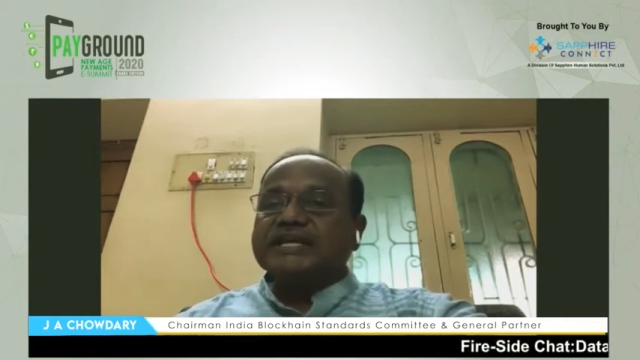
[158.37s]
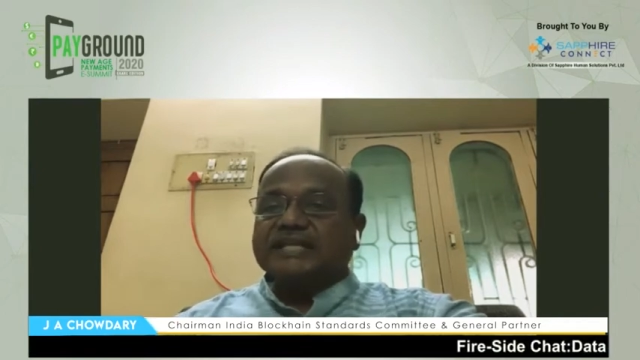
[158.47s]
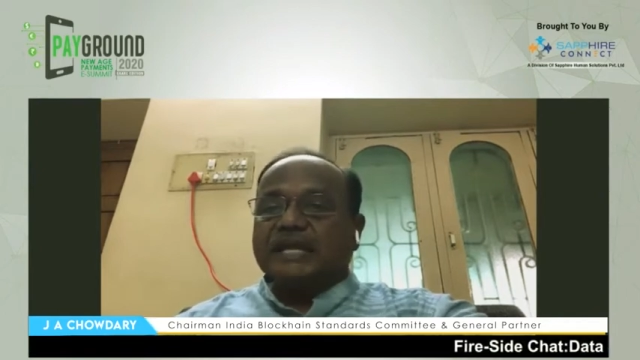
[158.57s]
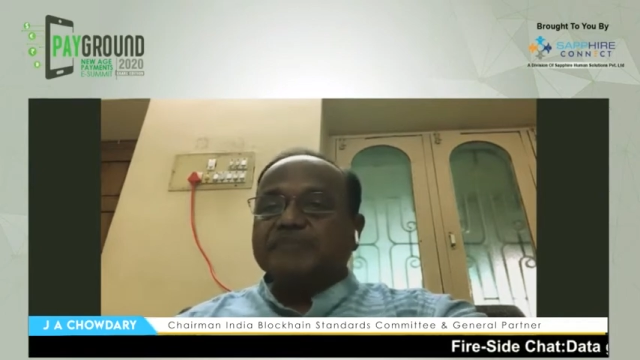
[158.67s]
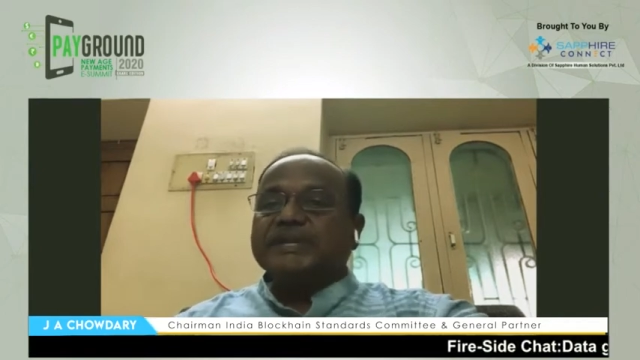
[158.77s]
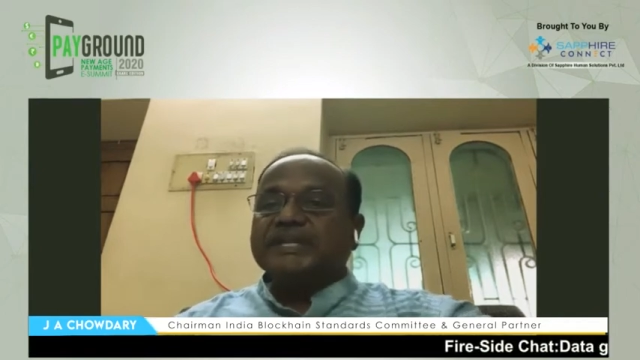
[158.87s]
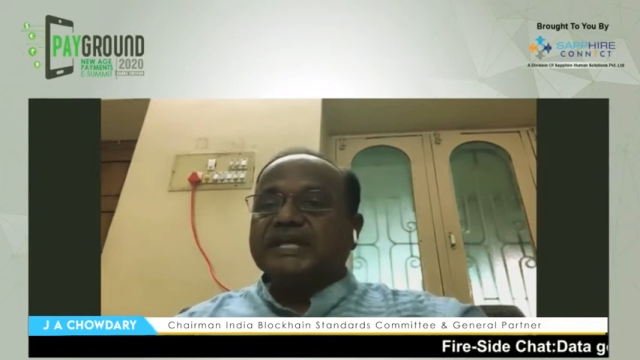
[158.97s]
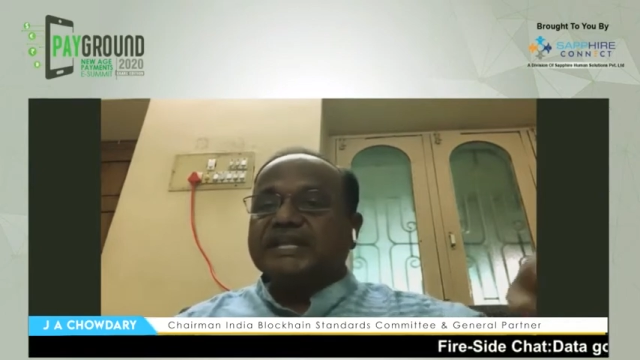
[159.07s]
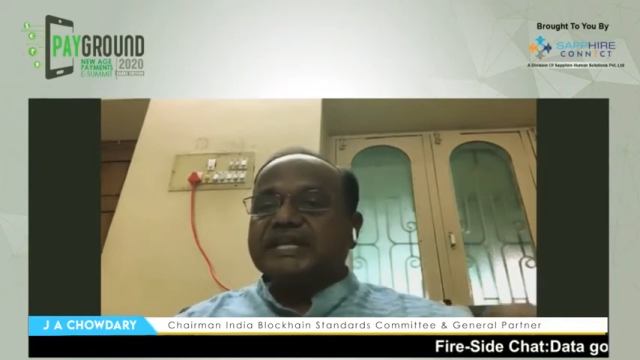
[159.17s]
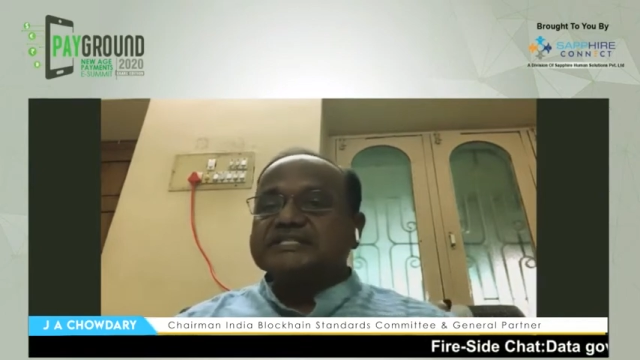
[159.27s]
In the urban
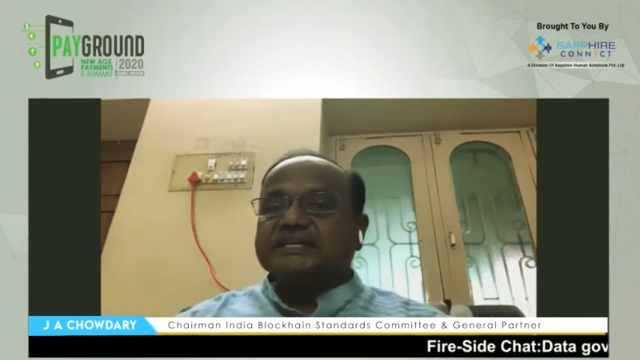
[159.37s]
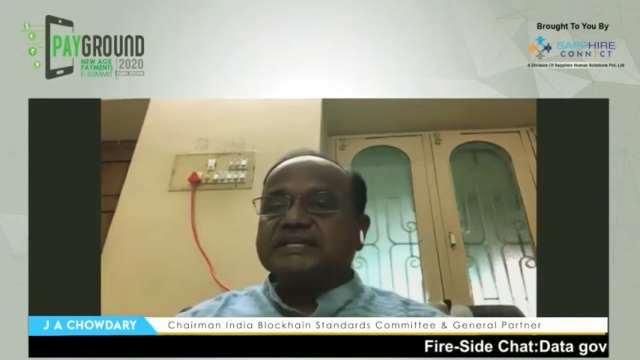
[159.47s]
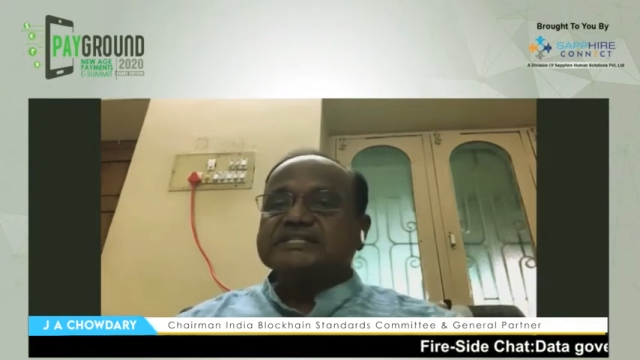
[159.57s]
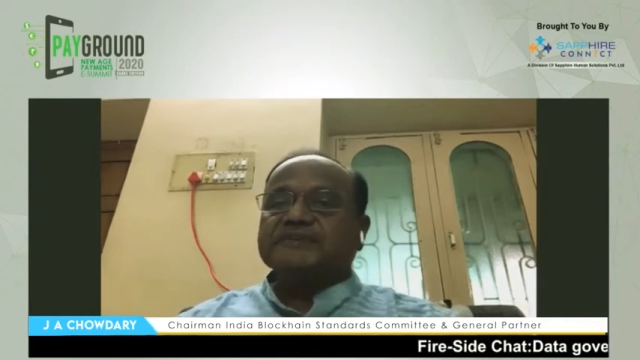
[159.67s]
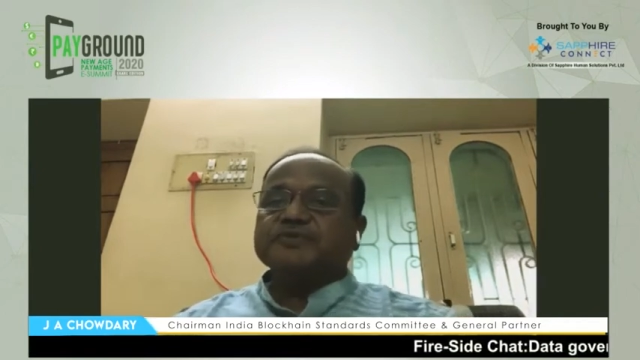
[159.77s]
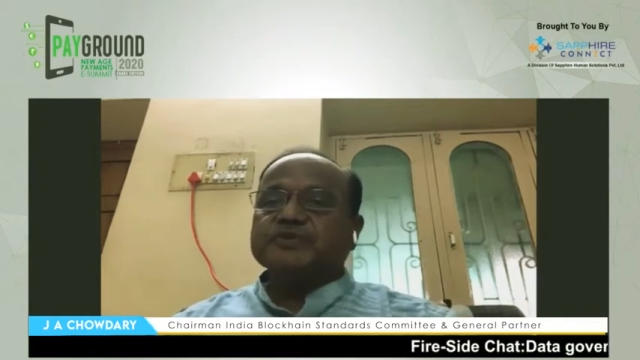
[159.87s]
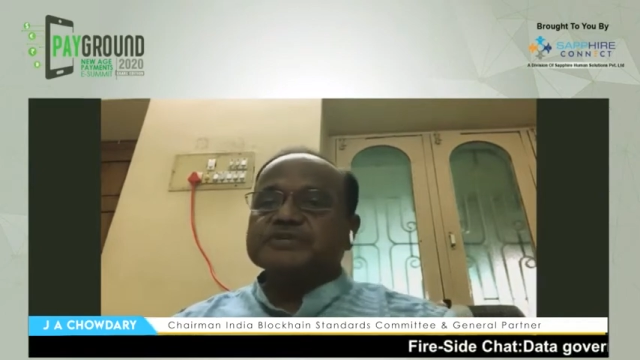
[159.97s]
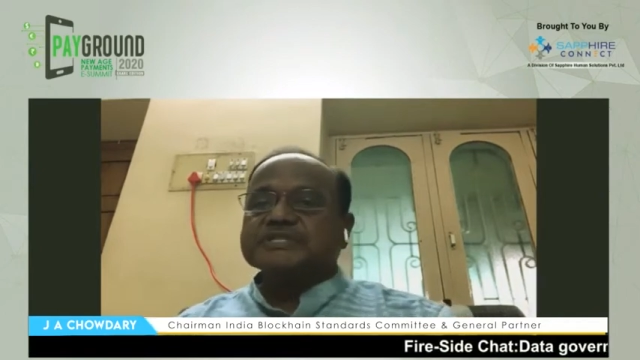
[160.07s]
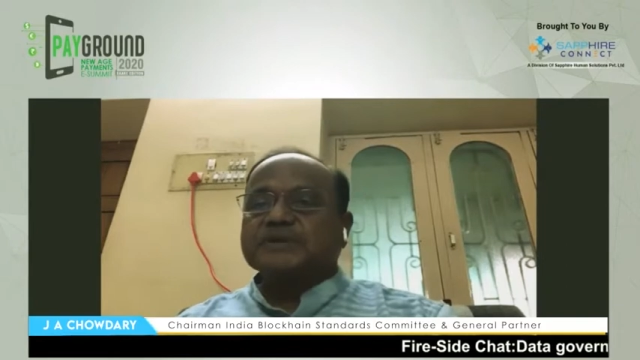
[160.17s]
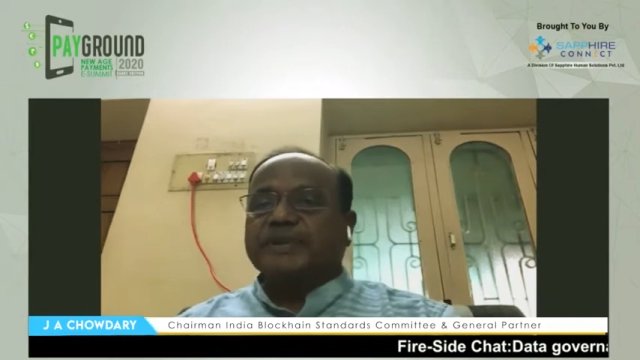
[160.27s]
areas, yes, of
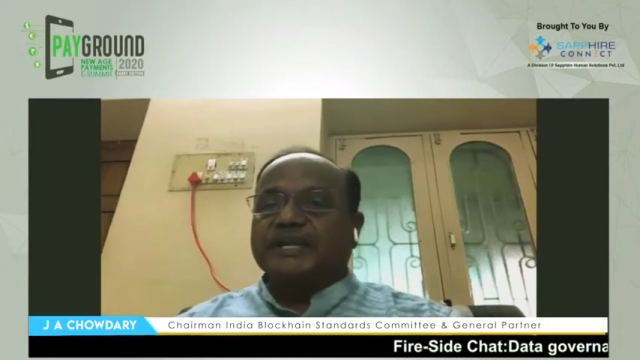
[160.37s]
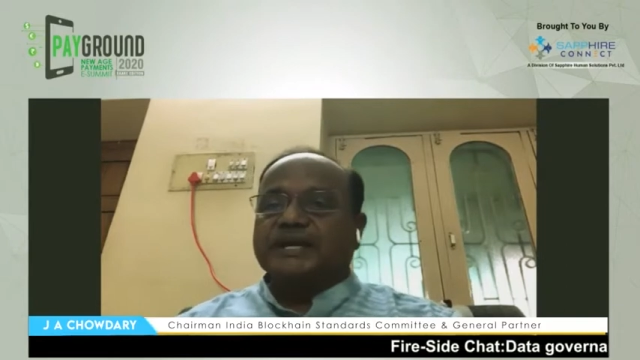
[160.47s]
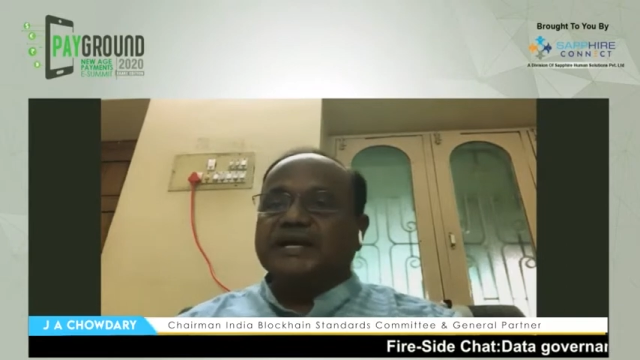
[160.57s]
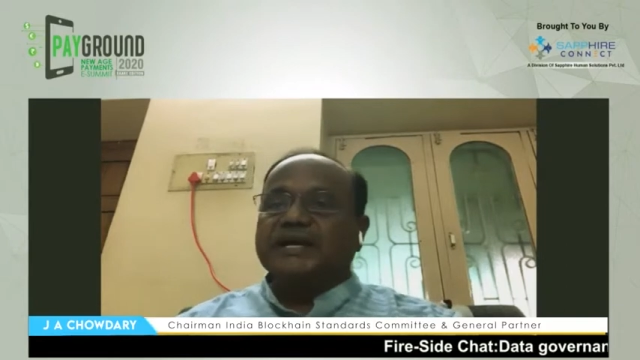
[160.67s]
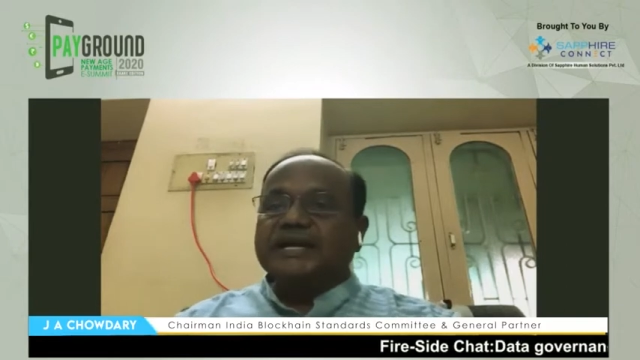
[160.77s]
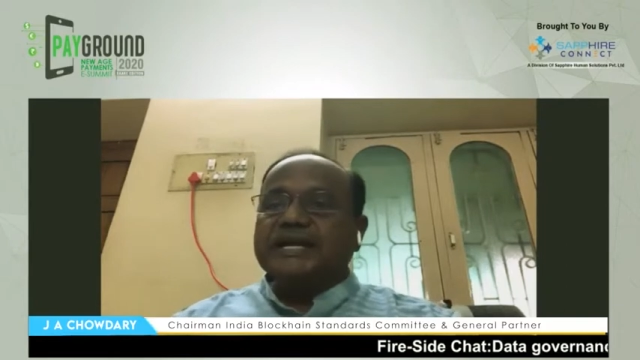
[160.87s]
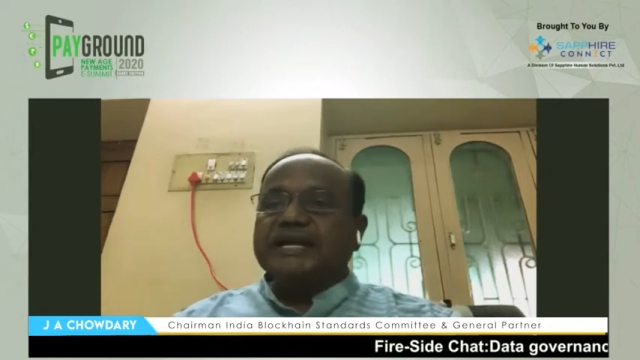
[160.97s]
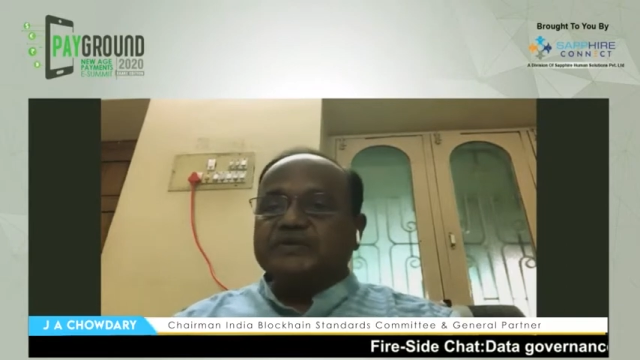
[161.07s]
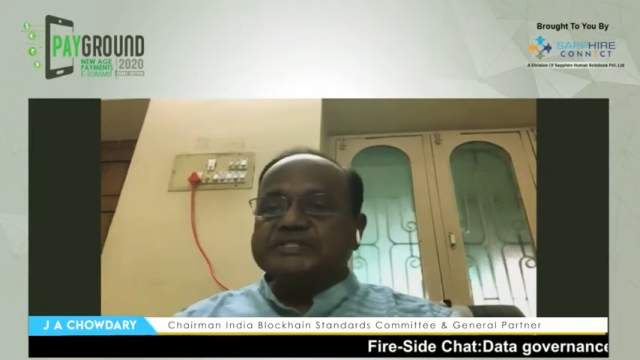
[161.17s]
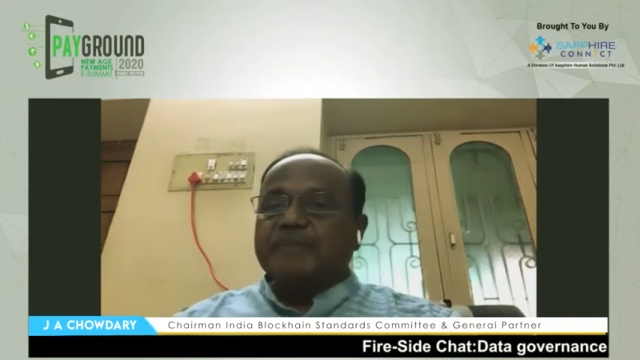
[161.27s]
course, it
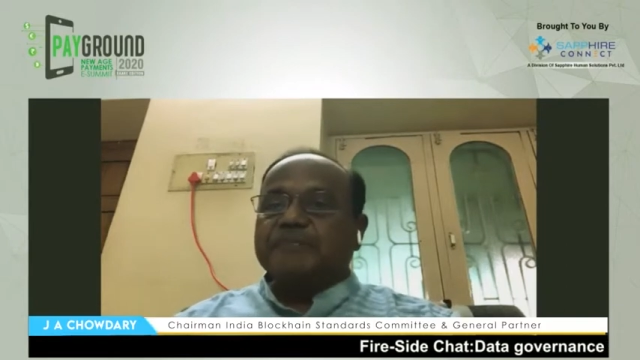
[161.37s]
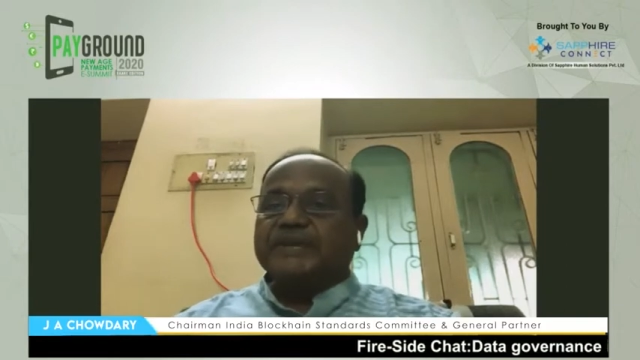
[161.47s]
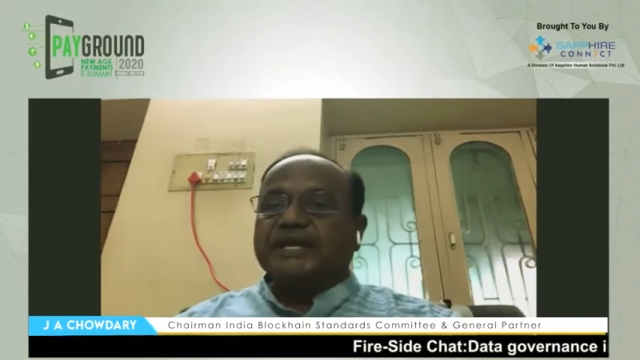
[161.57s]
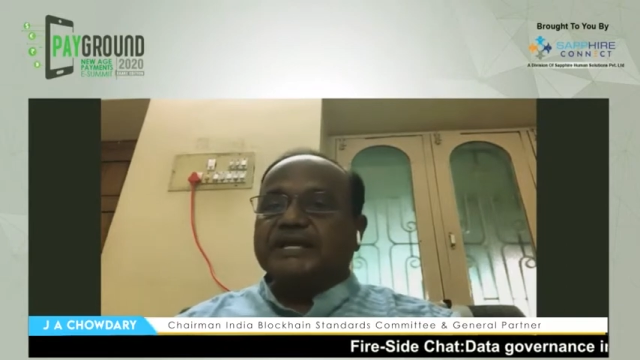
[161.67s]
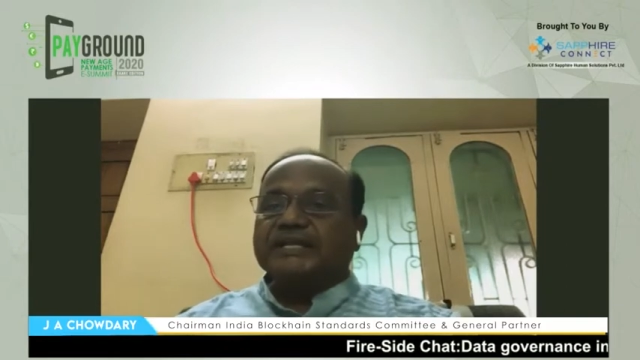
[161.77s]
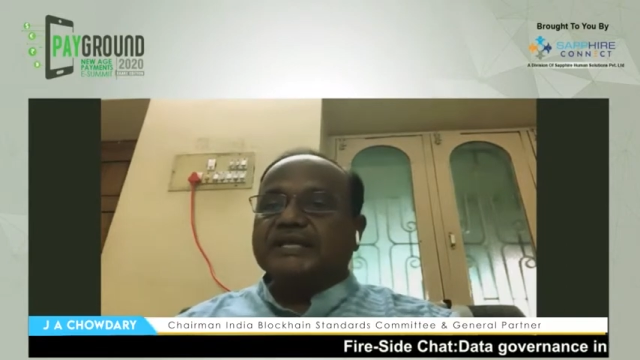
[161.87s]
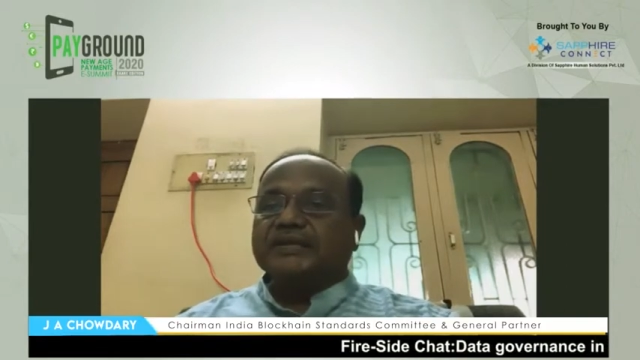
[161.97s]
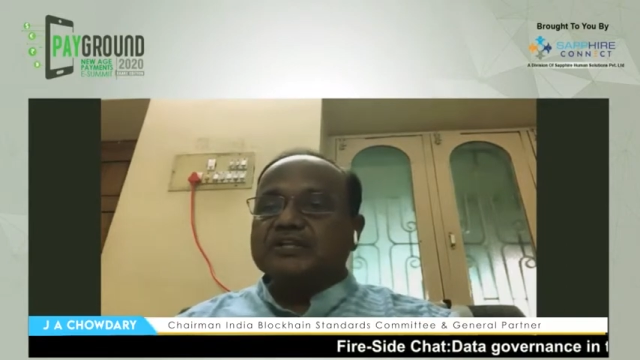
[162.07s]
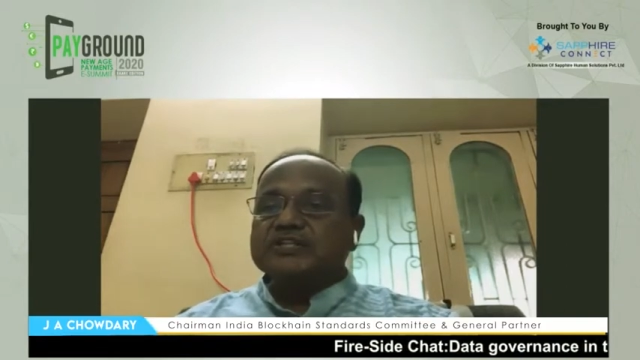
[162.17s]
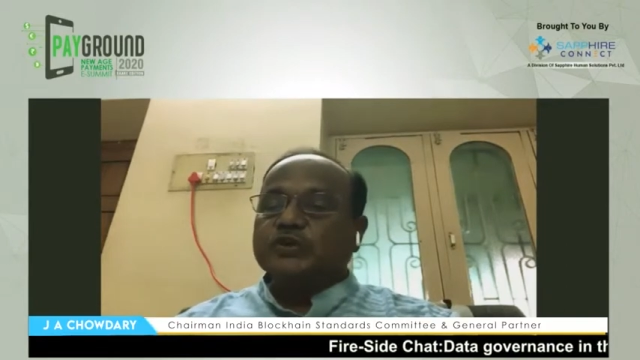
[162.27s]
was happening earlier
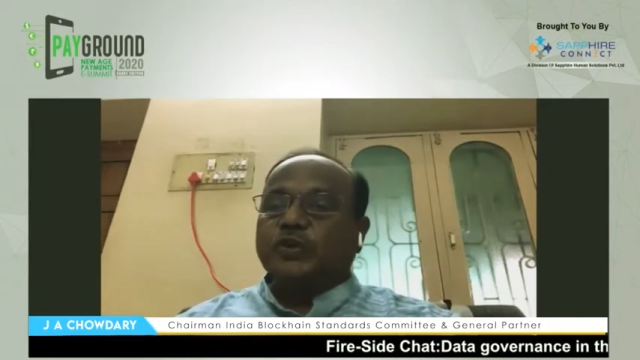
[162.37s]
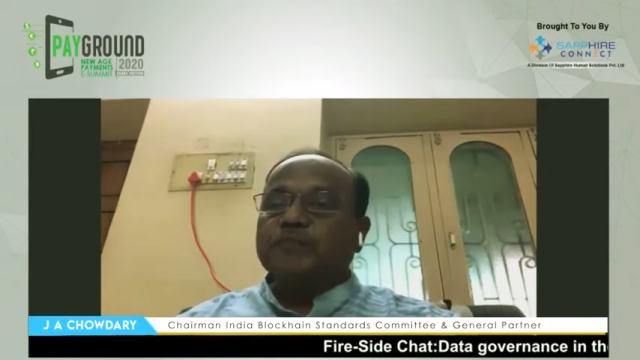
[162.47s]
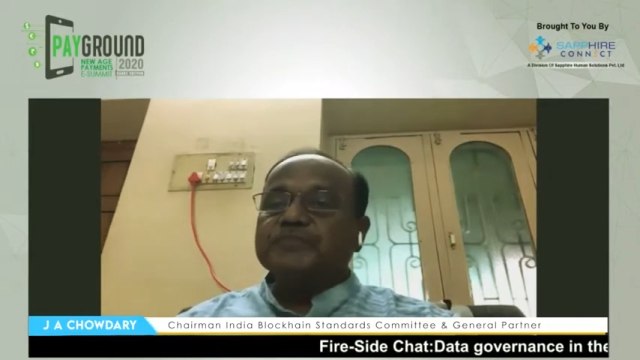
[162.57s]
also.